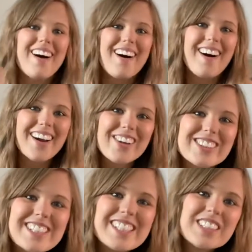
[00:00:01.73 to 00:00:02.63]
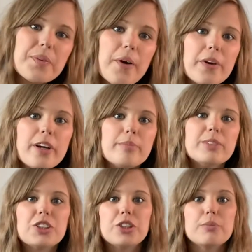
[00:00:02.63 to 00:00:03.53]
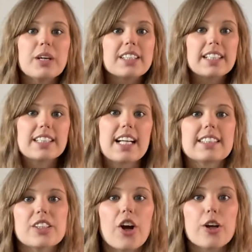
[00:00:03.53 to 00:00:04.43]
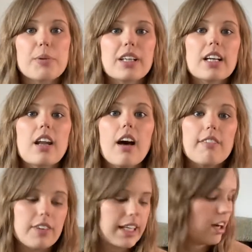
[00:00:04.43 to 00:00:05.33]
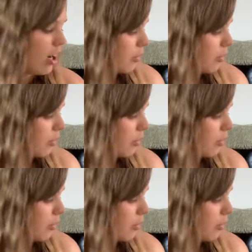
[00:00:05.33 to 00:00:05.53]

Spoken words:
Hi Otters, welcome to Monday's lesson. I hope you had a lovely half